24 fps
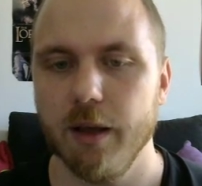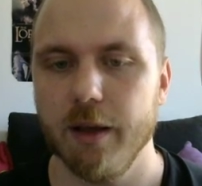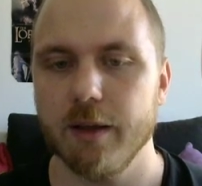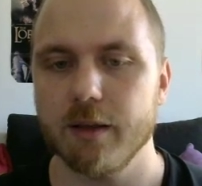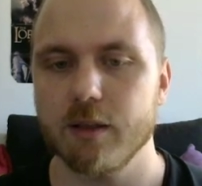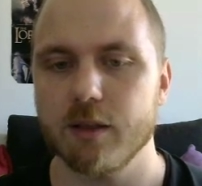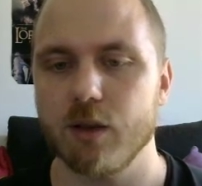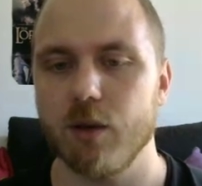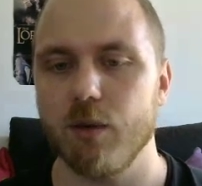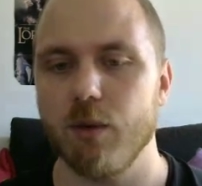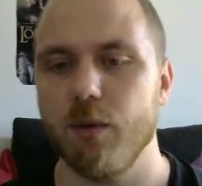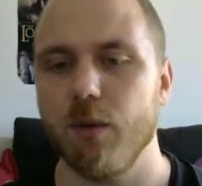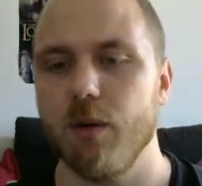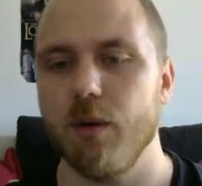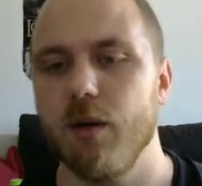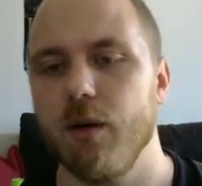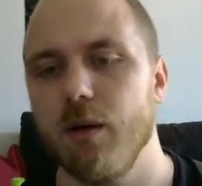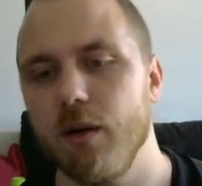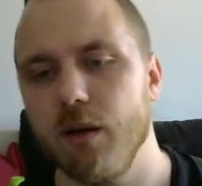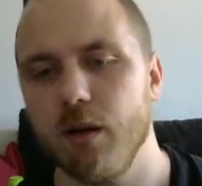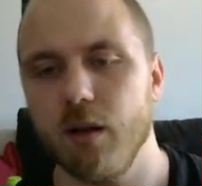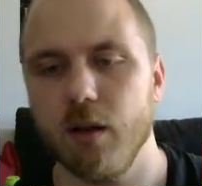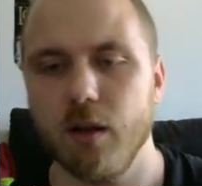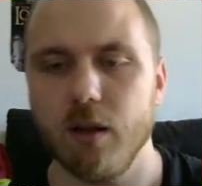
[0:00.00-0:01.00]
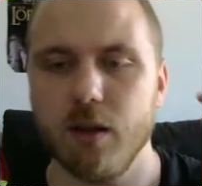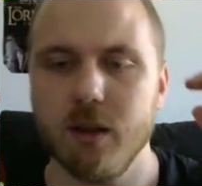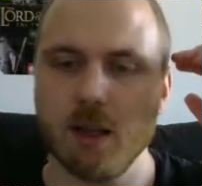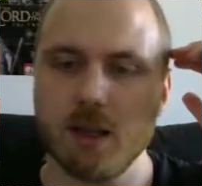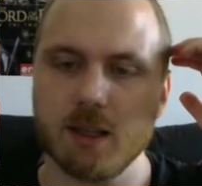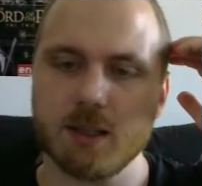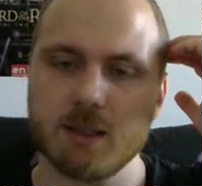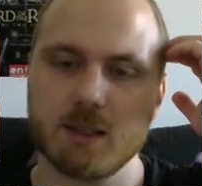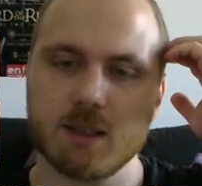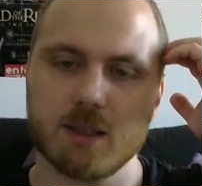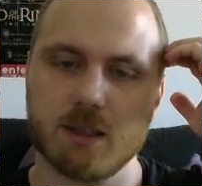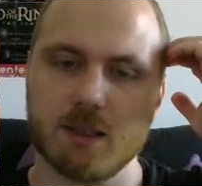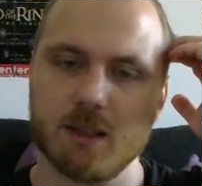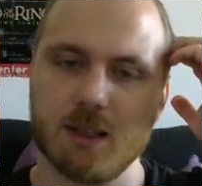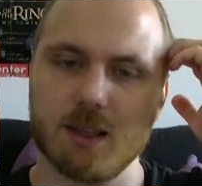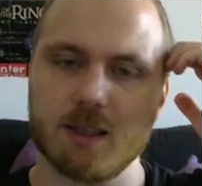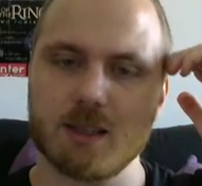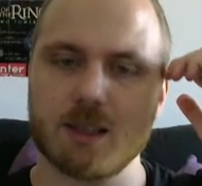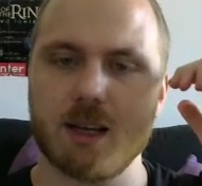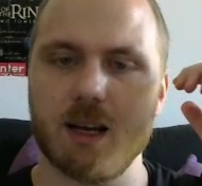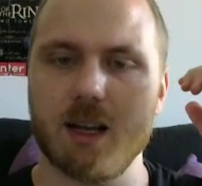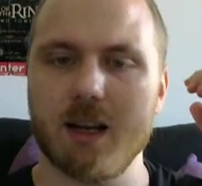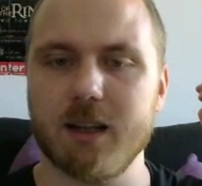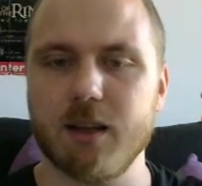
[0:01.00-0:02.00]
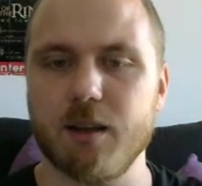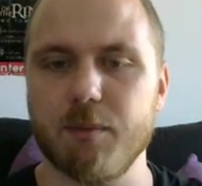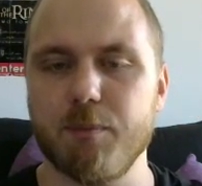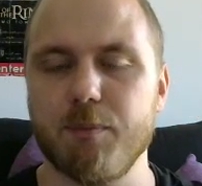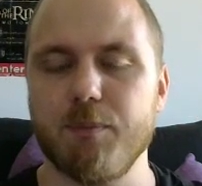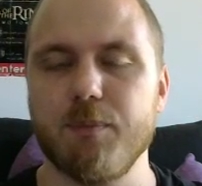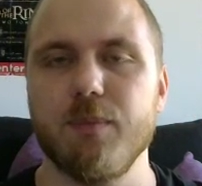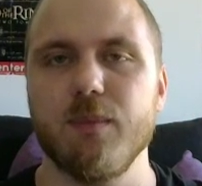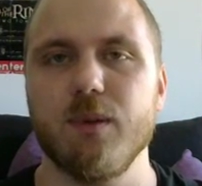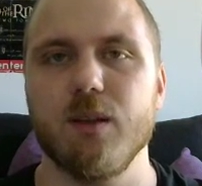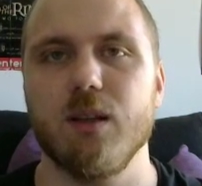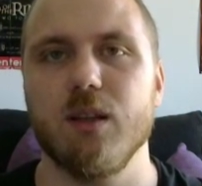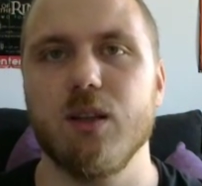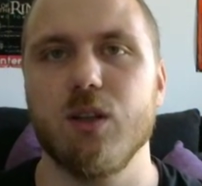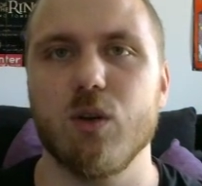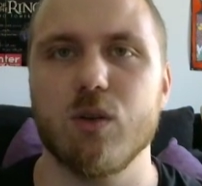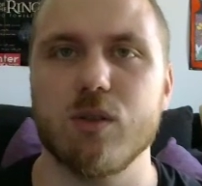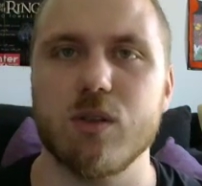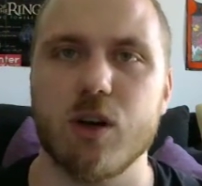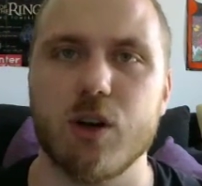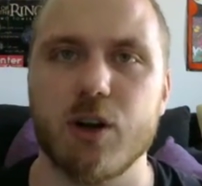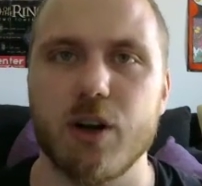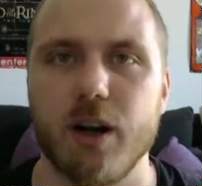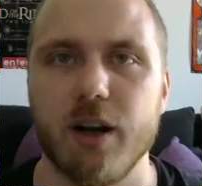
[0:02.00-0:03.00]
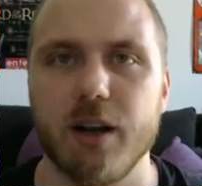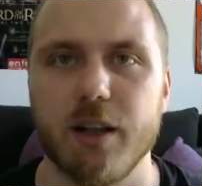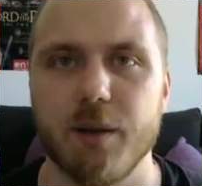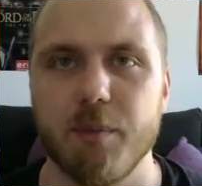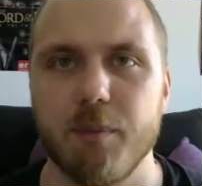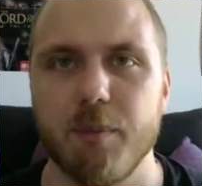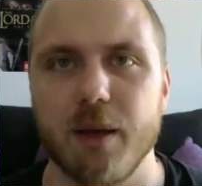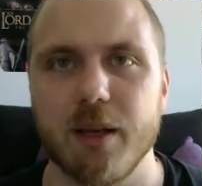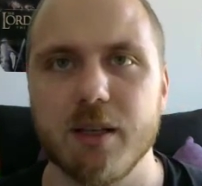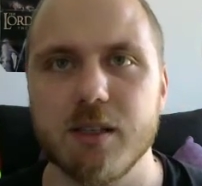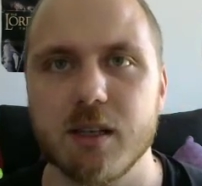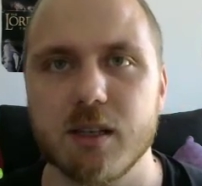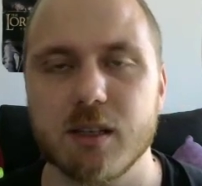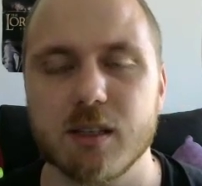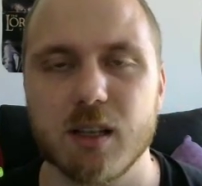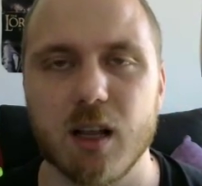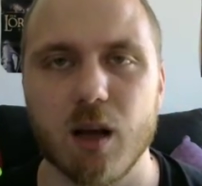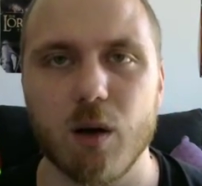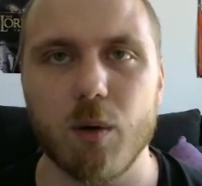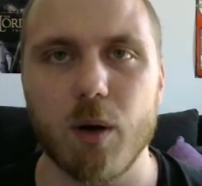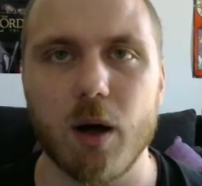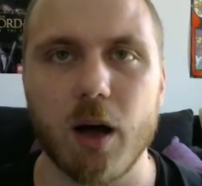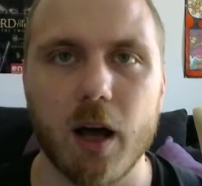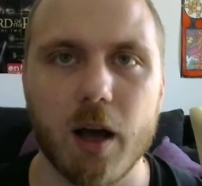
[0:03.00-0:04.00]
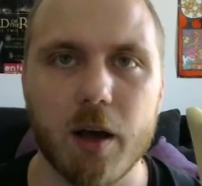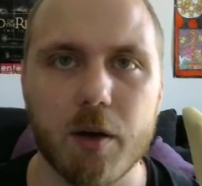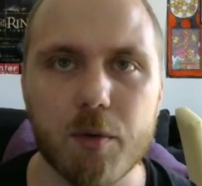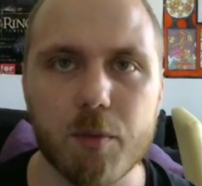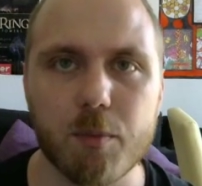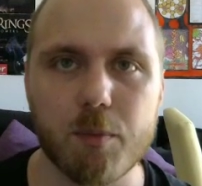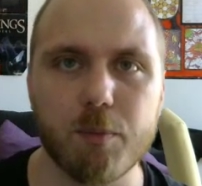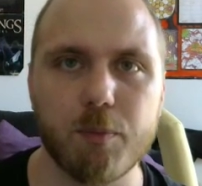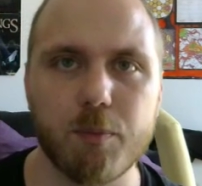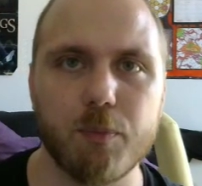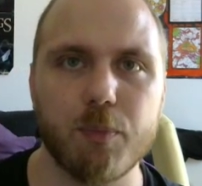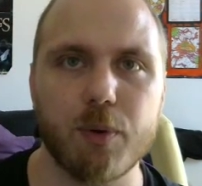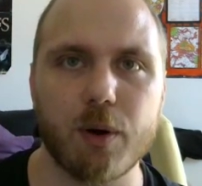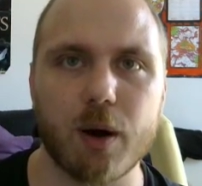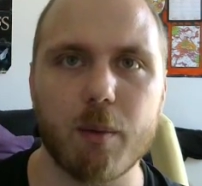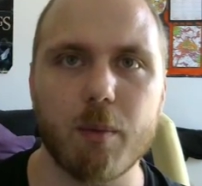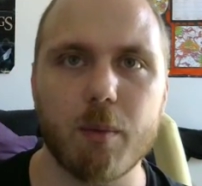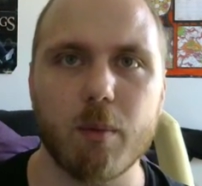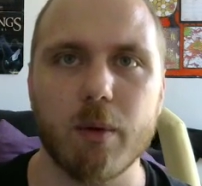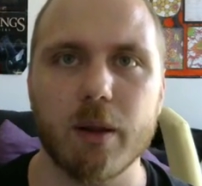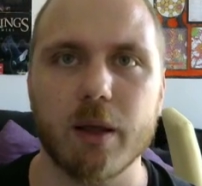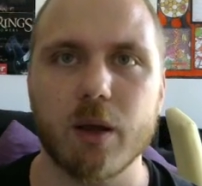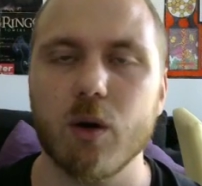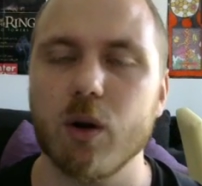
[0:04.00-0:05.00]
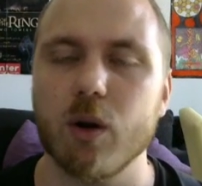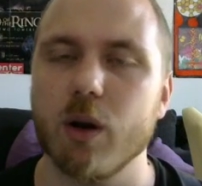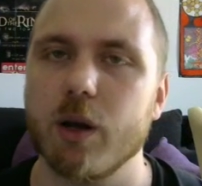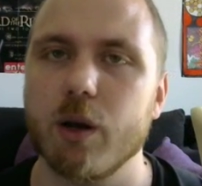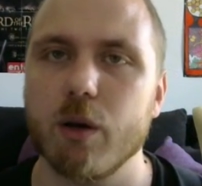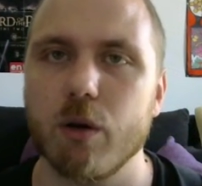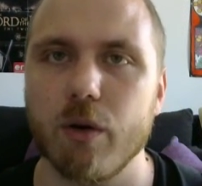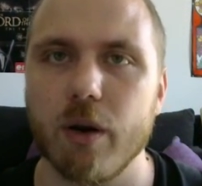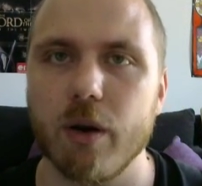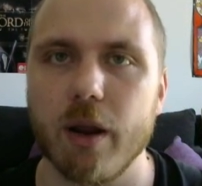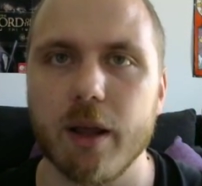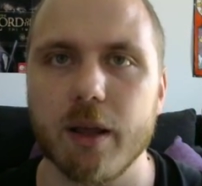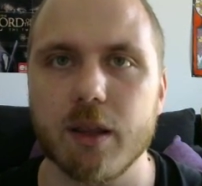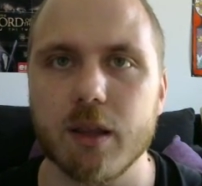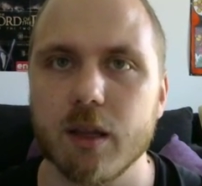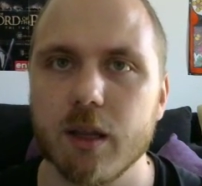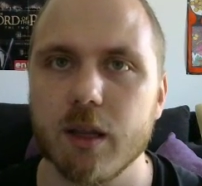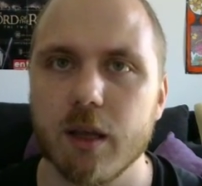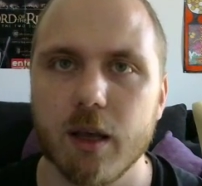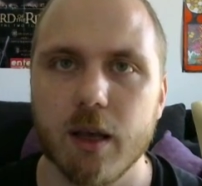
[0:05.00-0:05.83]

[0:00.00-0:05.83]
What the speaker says: So that's kind of those are kind of the basics. Now I'm probably gonna create